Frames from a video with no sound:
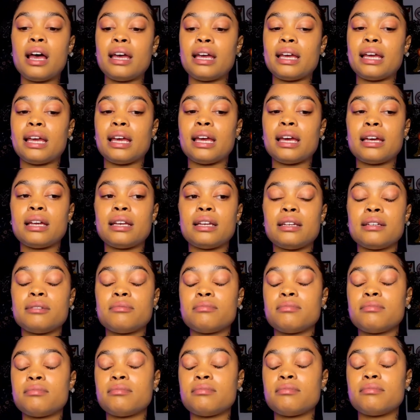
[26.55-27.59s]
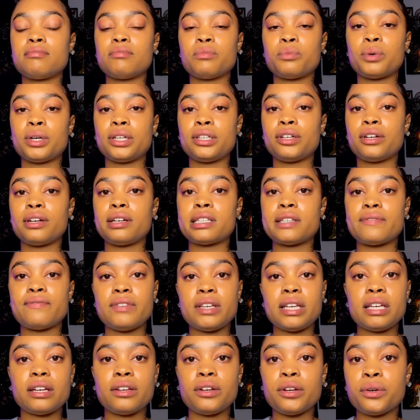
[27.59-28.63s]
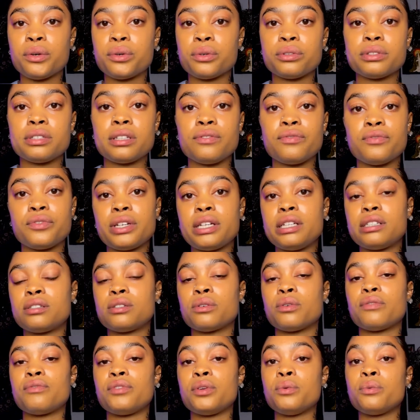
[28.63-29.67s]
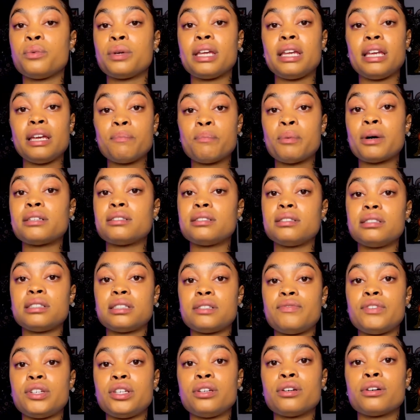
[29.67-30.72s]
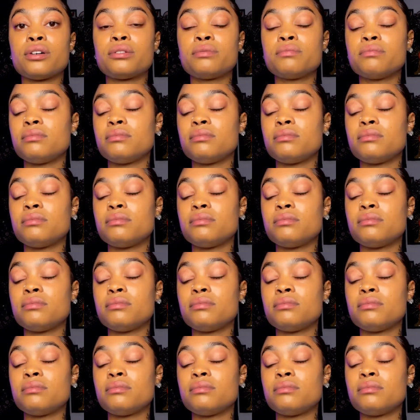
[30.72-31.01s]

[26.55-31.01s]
and whether it's vegan or cruelty free. So if you keep watching this video,